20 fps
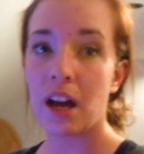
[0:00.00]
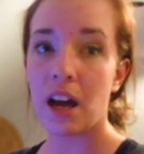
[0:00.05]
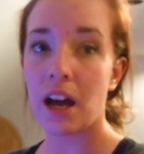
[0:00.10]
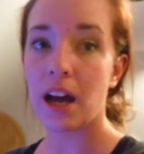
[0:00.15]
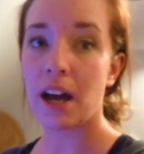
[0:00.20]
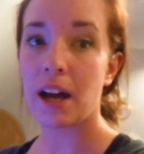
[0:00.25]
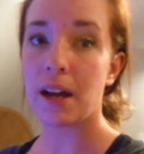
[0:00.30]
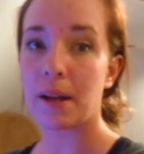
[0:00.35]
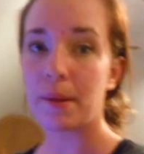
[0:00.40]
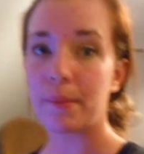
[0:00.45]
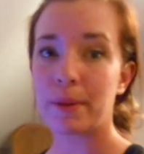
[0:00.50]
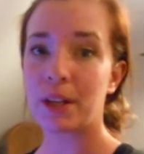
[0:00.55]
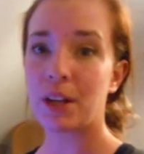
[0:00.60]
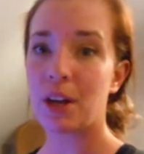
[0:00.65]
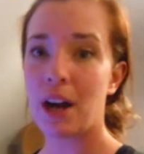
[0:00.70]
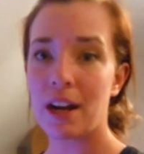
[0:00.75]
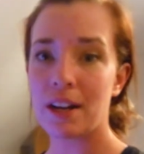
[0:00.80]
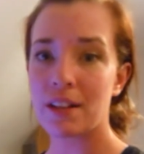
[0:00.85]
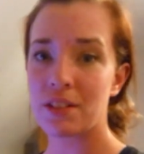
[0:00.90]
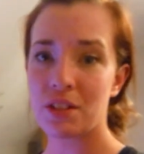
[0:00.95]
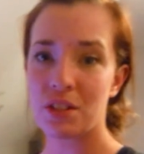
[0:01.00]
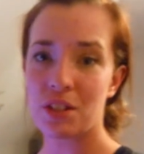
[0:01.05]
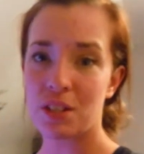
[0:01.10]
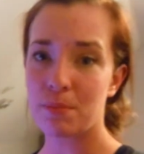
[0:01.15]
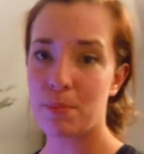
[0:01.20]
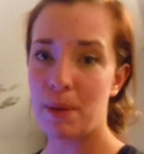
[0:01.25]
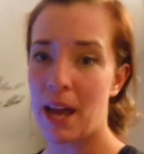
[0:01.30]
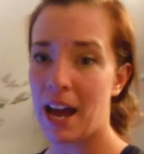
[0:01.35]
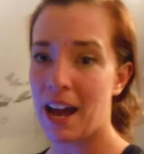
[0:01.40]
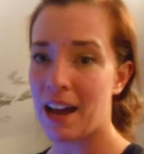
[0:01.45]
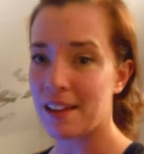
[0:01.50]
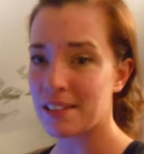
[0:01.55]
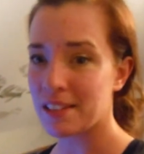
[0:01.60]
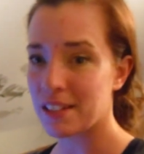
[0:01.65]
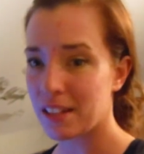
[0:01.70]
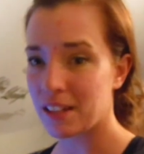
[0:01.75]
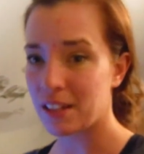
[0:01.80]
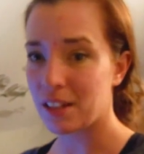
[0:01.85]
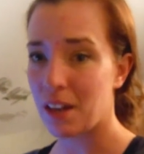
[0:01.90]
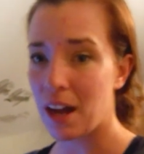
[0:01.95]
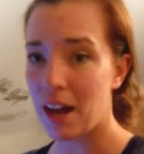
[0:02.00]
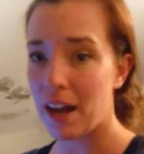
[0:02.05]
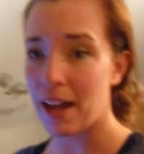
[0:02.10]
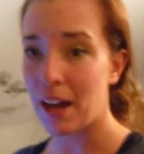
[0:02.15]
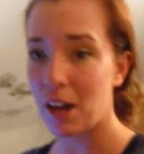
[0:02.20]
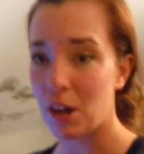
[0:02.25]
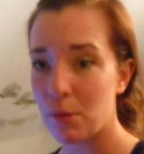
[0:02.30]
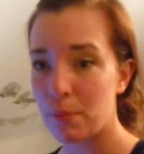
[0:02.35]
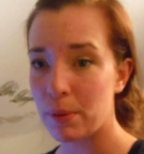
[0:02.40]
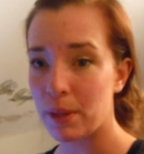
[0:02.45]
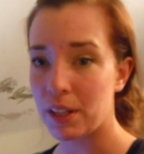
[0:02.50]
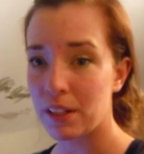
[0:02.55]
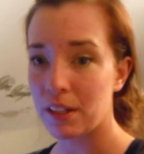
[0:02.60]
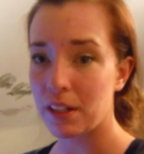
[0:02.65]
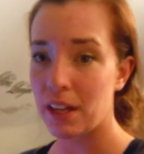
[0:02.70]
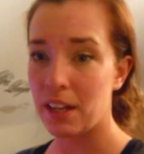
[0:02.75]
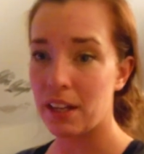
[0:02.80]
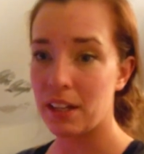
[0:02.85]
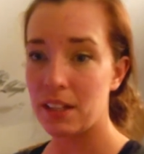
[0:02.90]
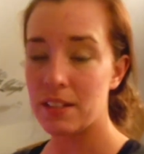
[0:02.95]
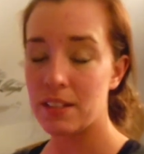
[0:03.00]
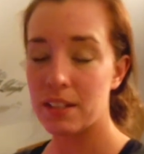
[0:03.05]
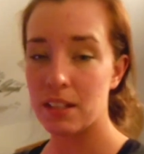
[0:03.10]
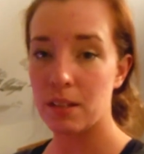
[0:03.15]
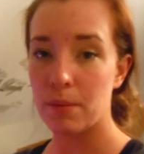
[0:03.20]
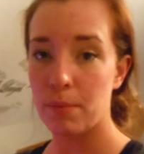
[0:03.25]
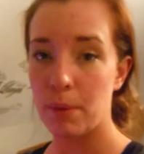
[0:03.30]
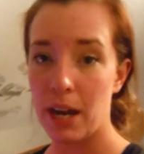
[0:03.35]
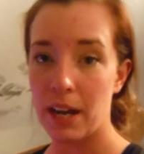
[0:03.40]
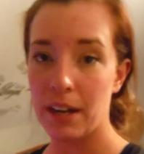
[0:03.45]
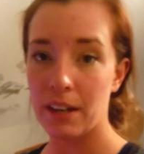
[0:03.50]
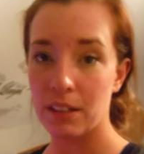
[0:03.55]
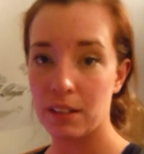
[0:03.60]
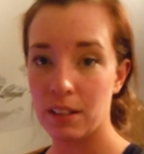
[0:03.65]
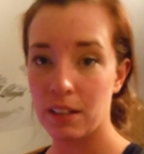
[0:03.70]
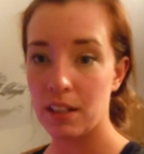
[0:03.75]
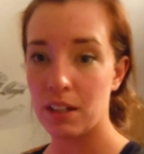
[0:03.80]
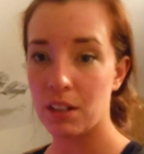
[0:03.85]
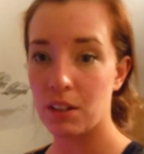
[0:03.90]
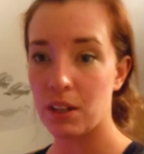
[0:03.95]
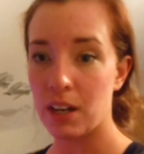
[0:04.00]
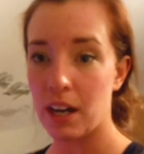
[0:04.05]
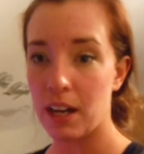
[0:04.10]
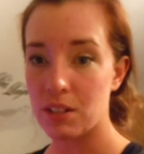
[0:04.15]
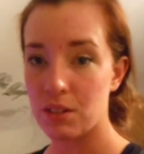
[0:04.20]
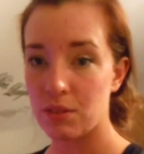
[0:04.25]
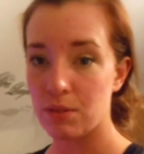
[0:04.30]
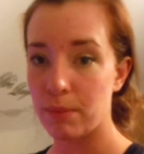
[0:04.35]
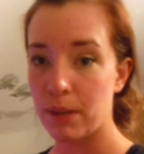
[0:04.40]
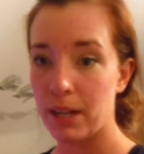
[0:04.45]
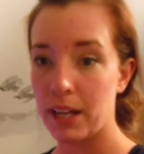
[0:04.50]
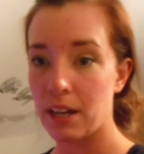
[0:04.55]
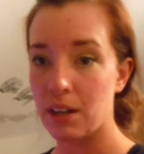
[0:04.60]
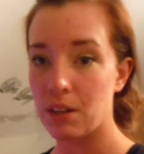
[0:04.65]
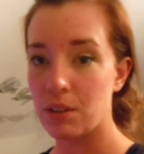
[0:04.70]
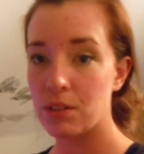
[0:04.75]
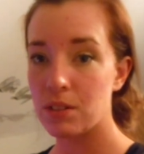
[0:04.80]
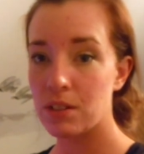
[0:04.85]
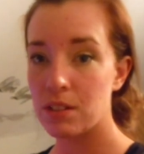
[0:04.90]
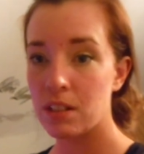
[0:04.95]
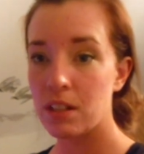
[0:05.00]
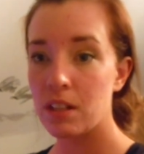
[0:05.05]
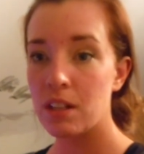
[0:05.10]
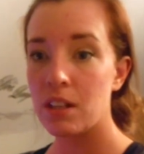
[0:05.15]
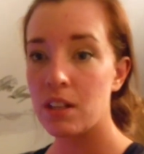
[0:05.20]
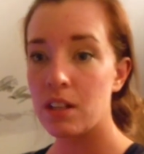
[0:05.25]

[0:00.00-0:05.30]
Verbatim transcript: um, and cars are just passing and not helping, and he's in the parking lot across from my house.